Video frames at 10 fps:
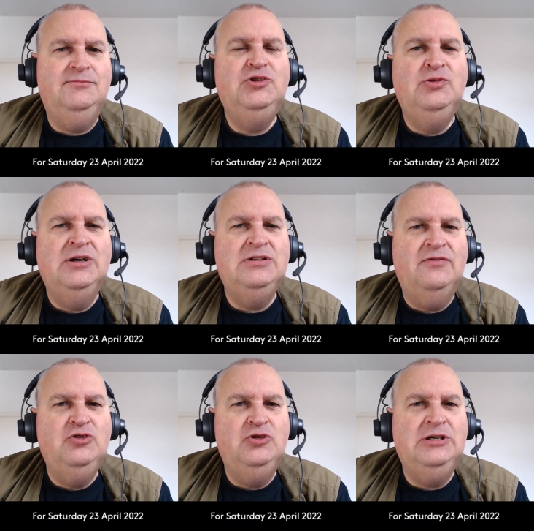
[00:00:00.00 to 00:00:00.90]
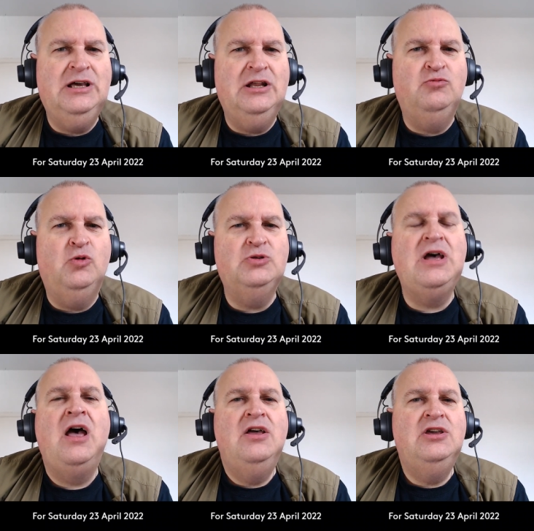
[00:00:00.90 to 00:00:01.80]
you might have dirty colored water.
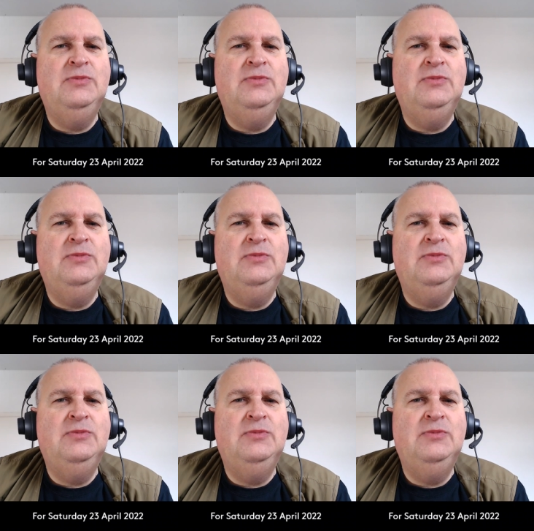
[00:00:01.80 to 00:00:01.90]
You